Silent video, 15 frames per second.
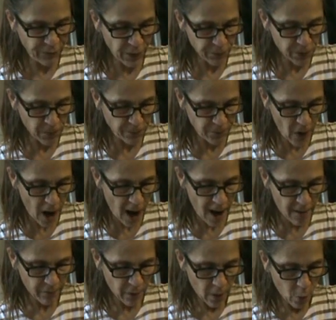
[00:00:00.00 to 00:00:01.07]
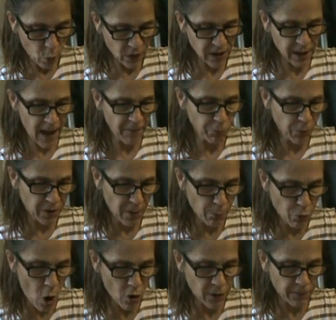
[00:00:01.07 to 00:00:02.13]
55, was left with a
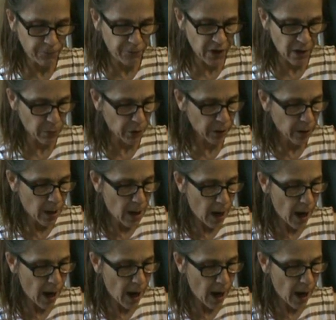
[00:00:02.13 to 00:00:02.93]
broken femur,